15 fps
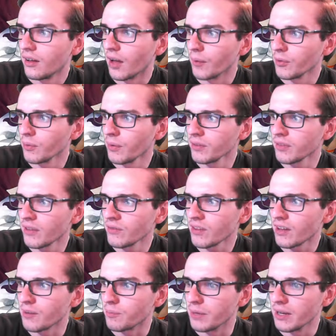I'm surprised I haven't
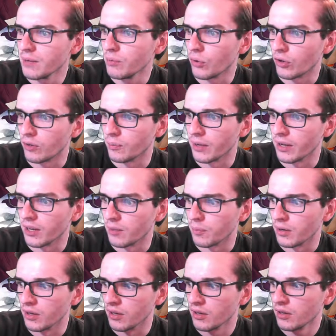gotten pity broken by
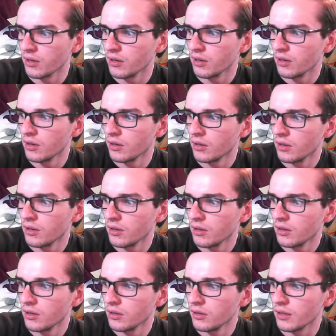anybody.
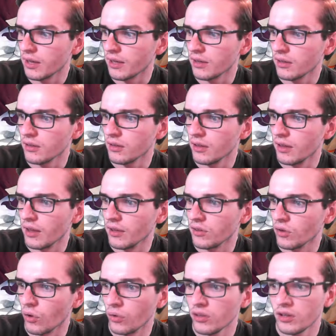Like, it's
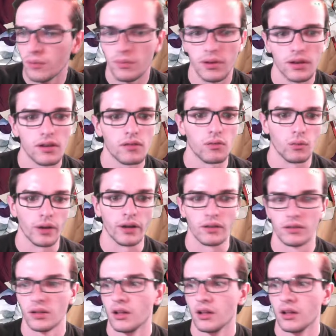only been, well,